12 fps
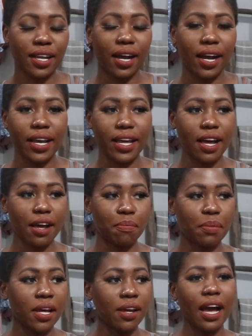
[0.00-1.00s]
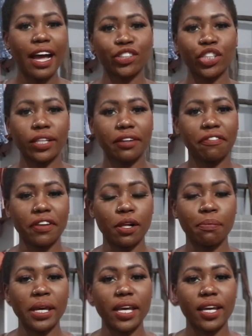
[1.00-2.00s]
I am actually
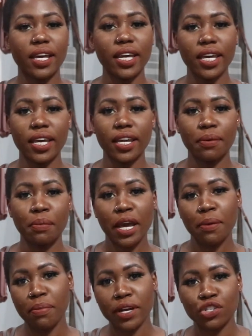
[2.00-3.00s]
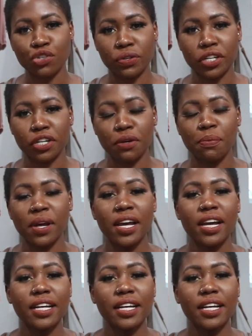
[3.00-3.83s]
filming in my bedroom.